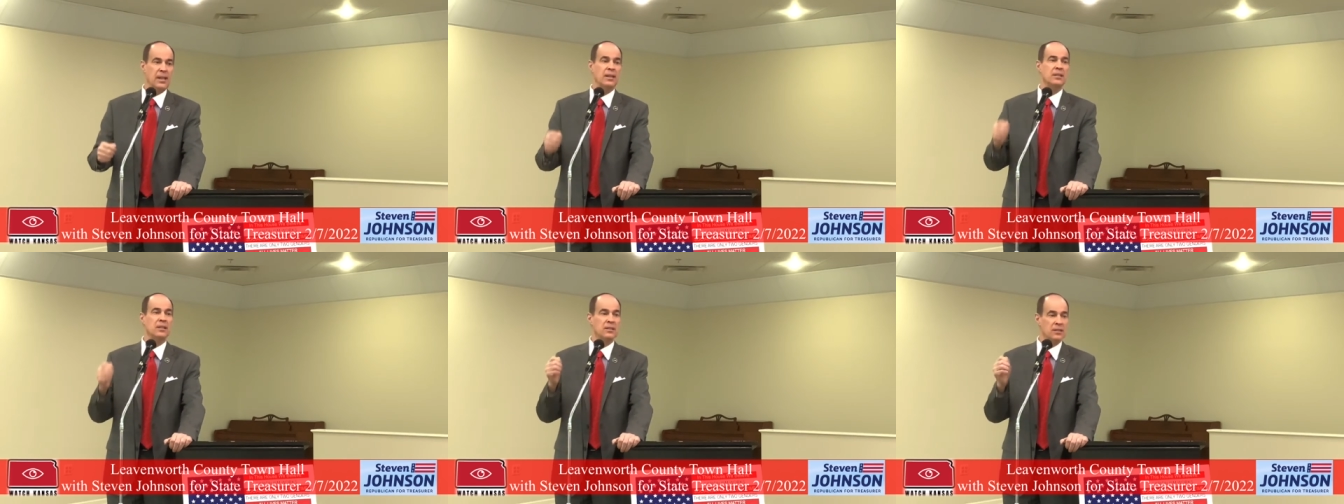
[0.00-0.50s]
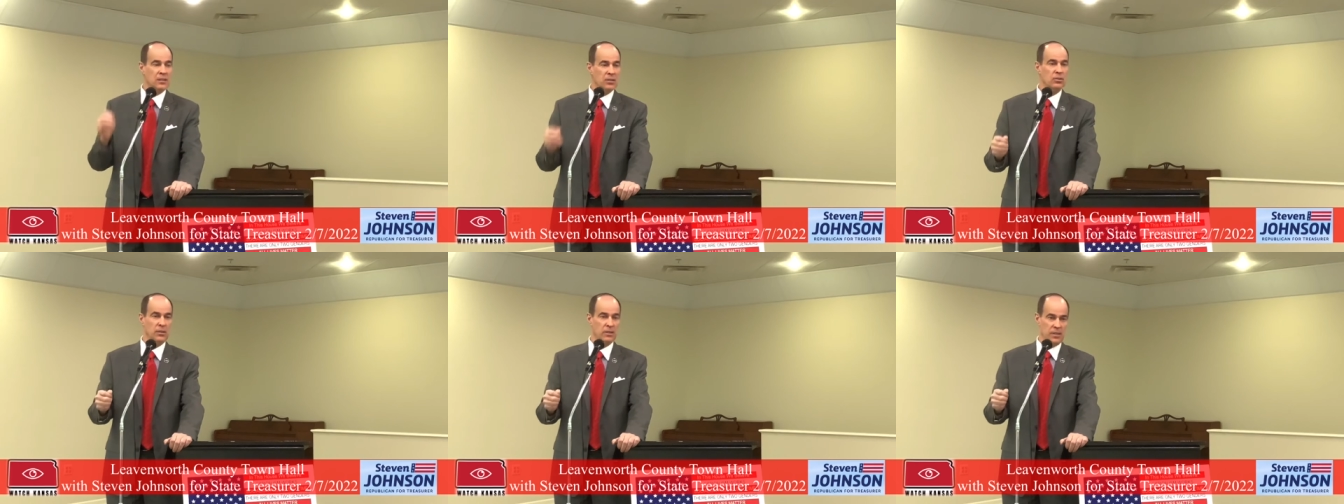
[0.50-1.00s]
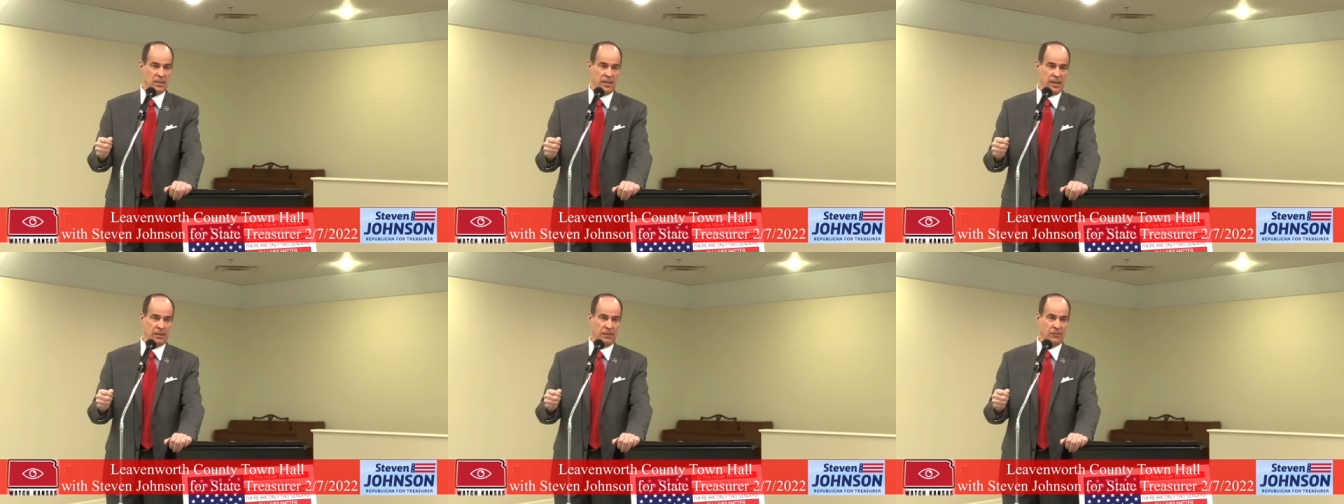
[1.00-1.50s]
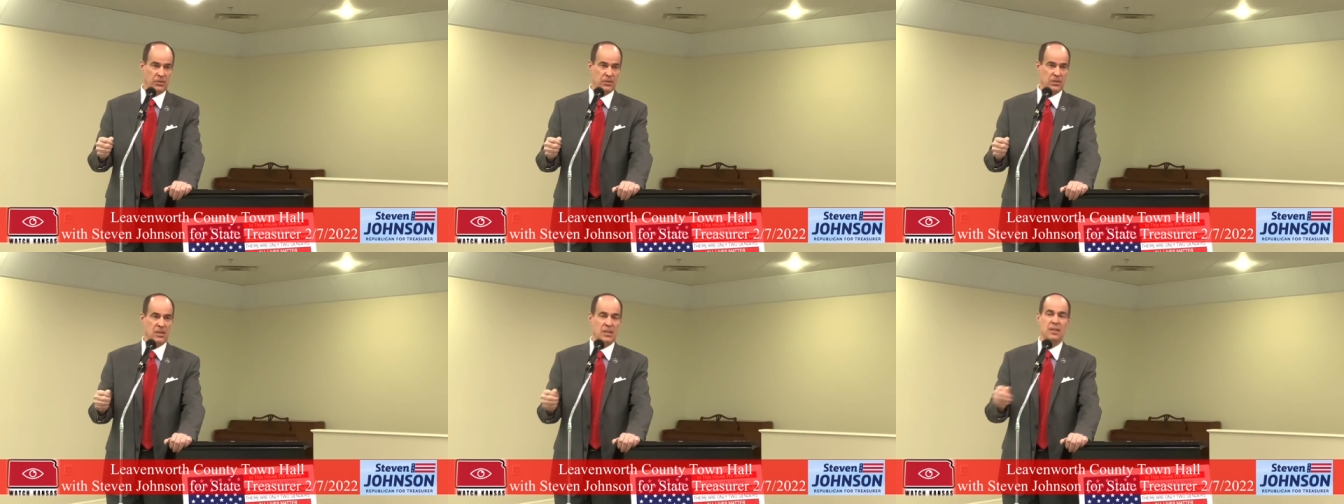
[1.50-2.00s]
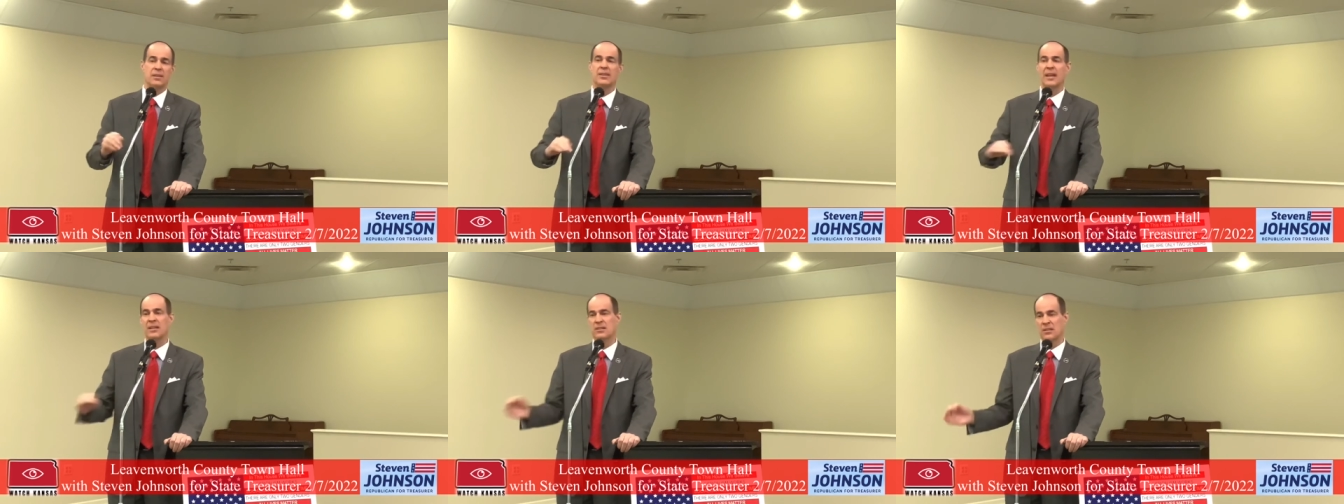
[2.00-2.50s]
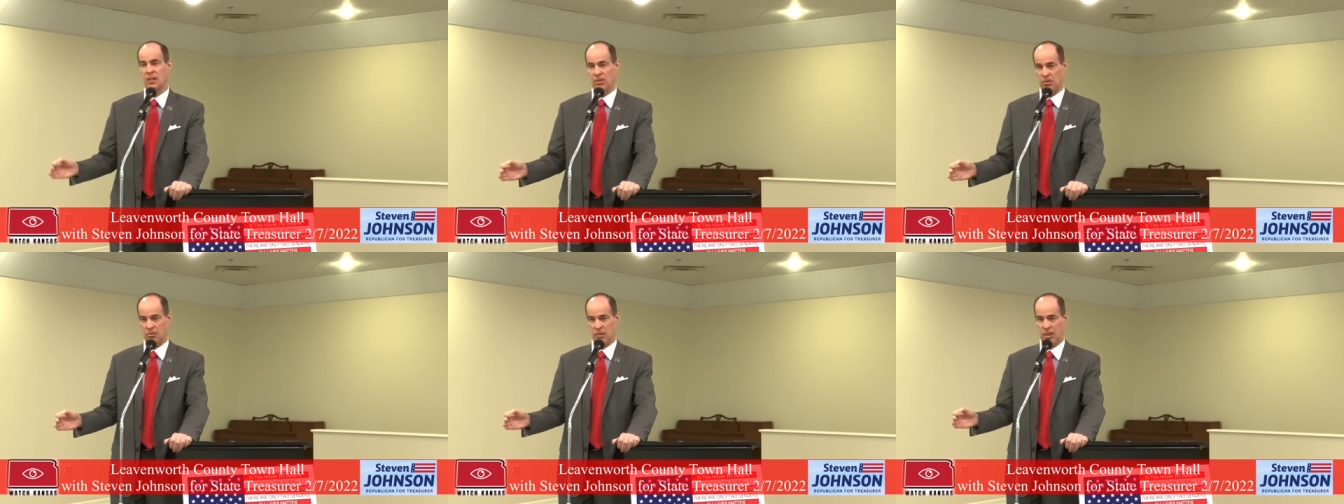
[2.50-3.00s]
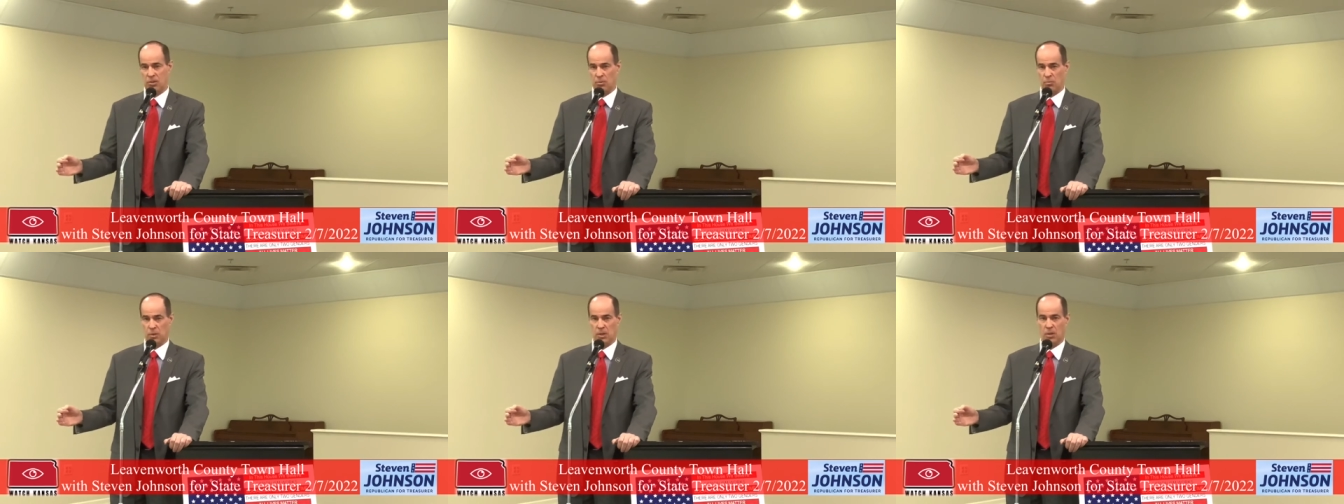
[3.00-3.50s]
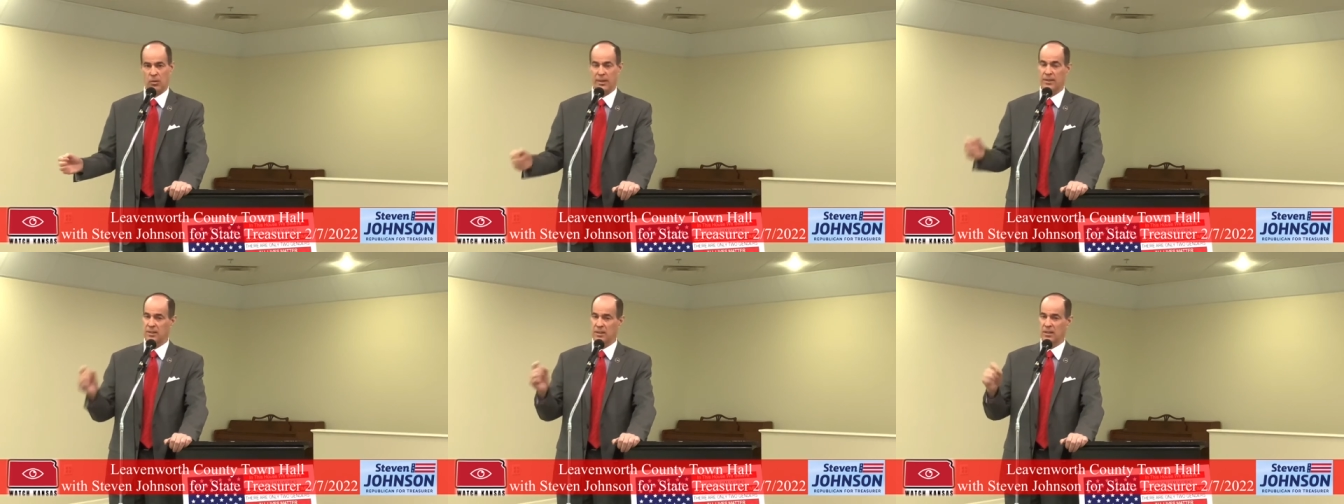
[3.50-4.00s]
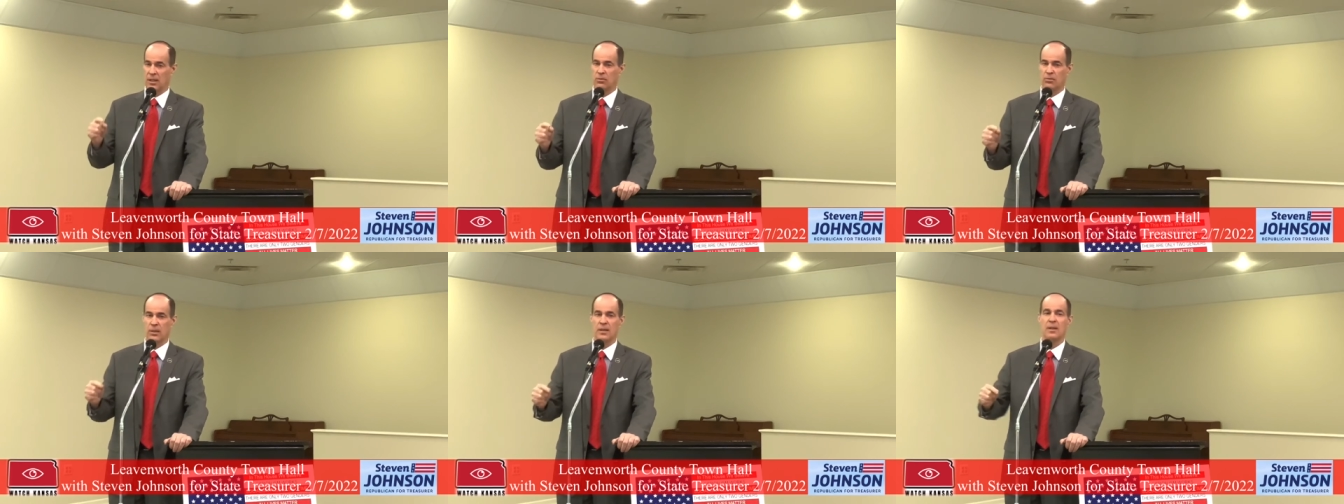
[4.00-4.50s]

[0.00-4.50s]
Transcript: and continue to lead that effort to say that's not the direction we're going as a country,